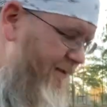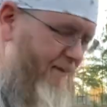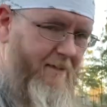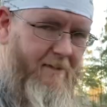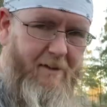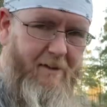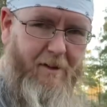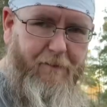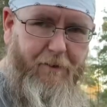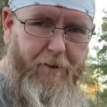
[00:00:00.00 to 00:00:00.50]

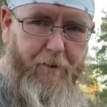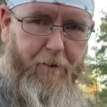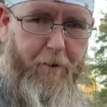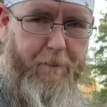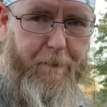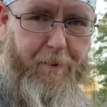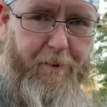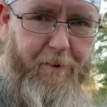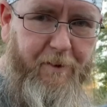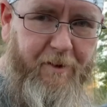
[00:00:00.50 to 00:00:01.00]
If you were to
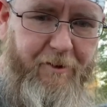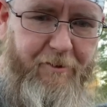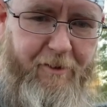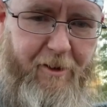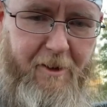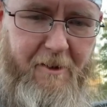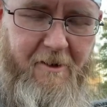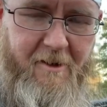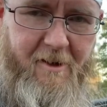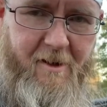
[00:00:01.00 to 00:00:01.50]
pull the
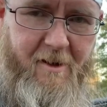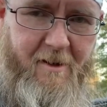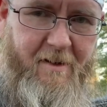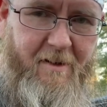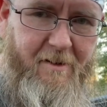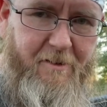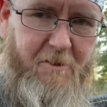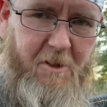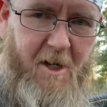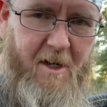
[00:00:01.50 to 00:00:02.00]
trigger on
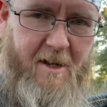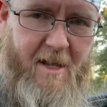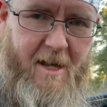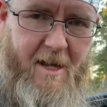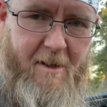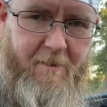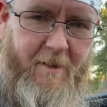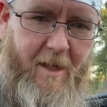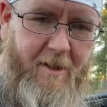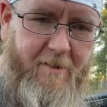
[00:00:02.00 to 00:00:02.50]
this right
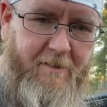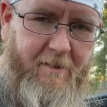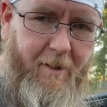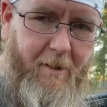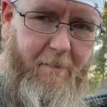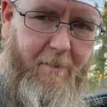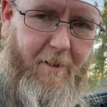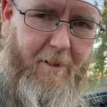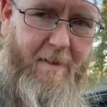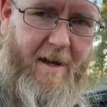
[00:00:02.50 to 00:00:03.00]
now, that's going
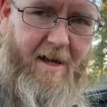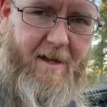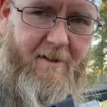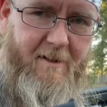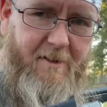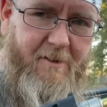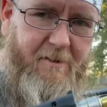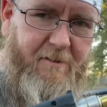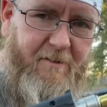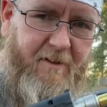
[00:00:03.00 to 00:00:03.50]
to be bad
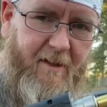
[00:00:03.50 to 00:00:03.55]
news.